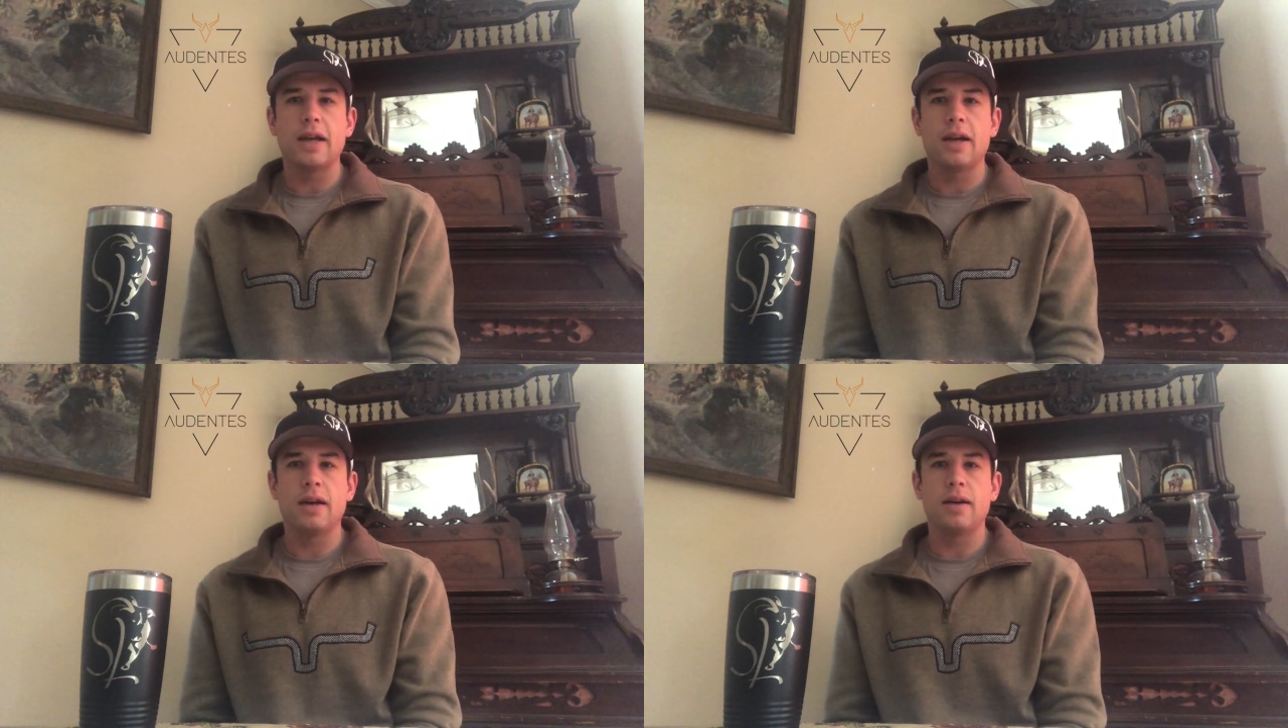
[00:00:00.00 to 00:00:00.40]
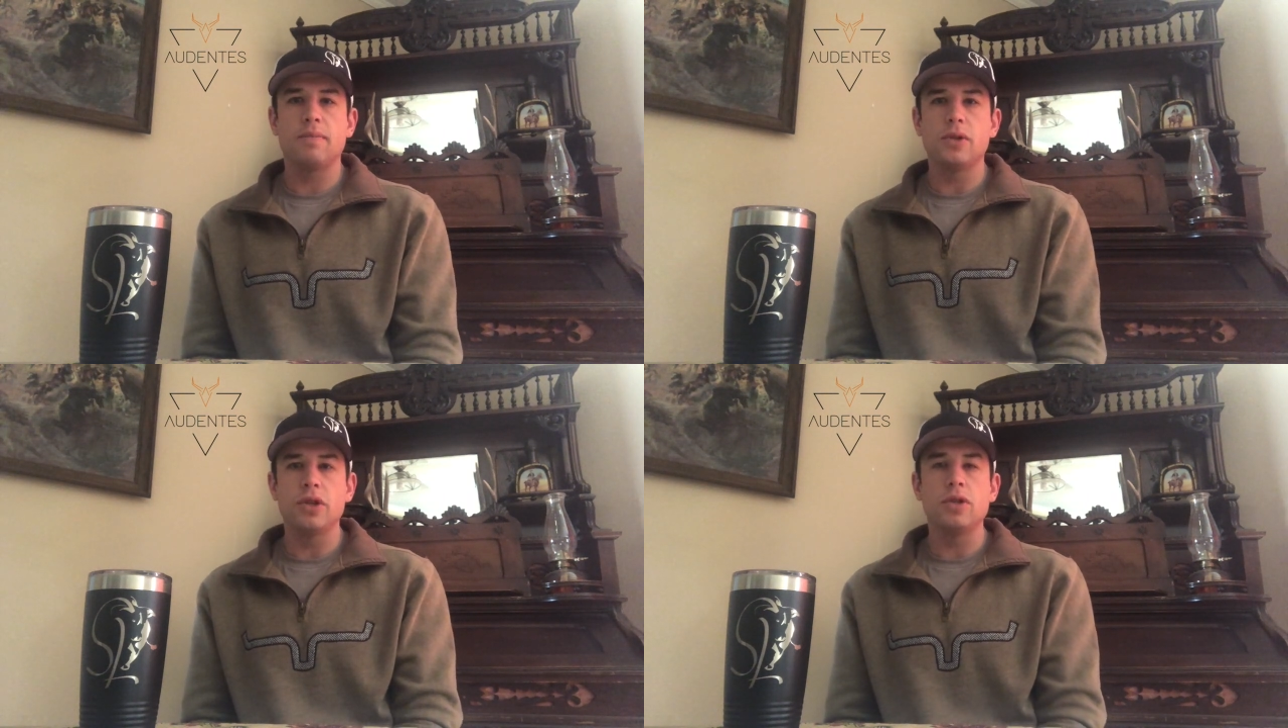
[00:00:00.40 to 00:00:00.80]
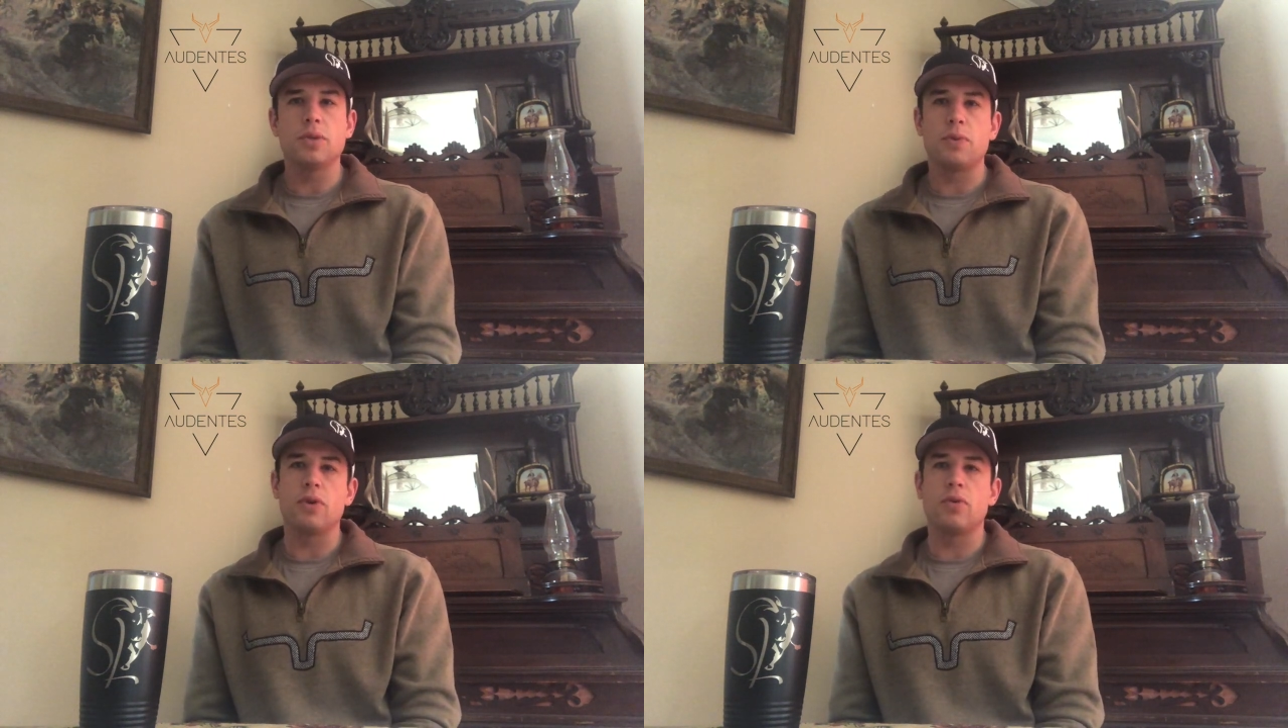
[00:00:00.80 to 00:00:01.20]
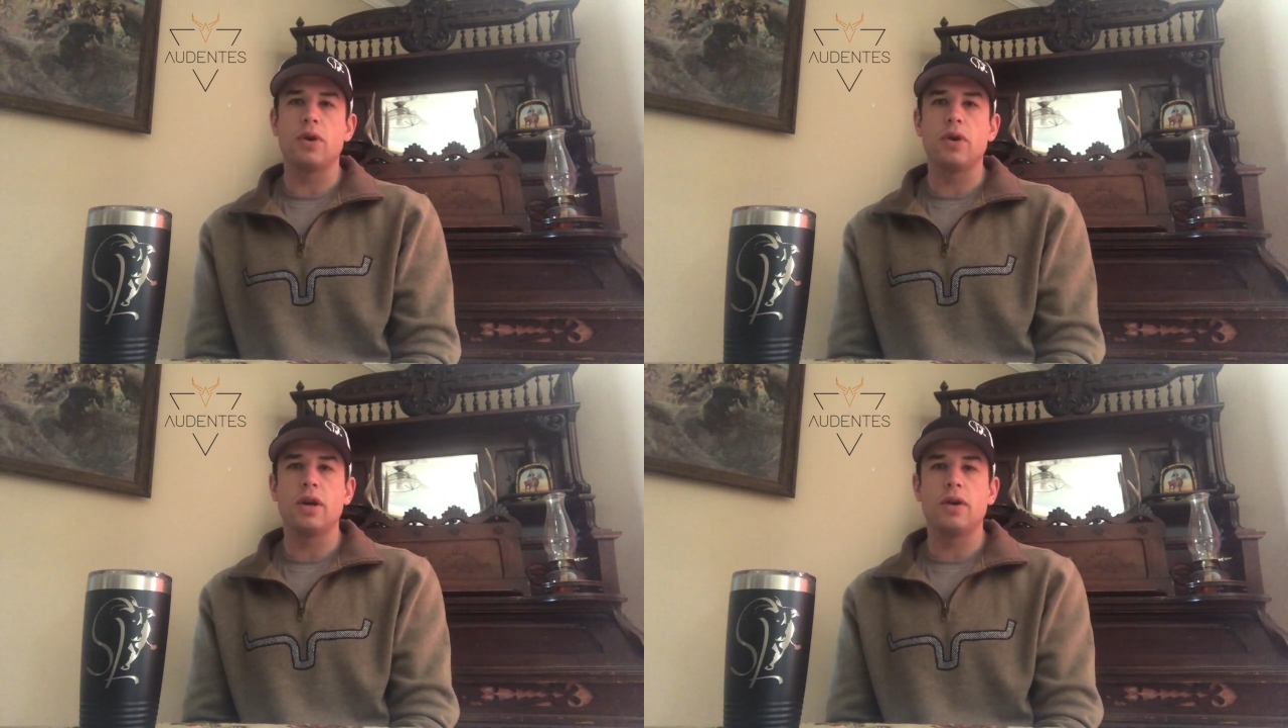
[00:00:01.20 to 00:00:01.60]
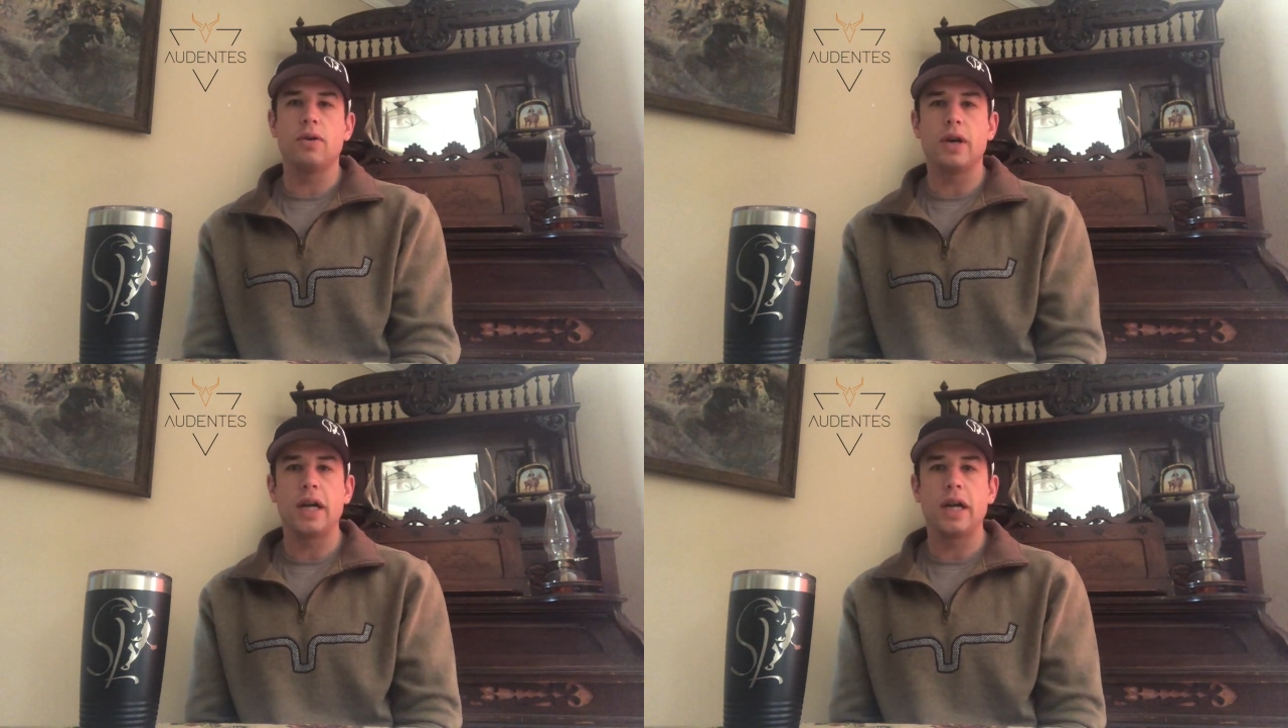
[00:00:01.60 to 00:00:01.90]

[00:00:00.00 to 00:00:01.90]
to the sport of rodeo,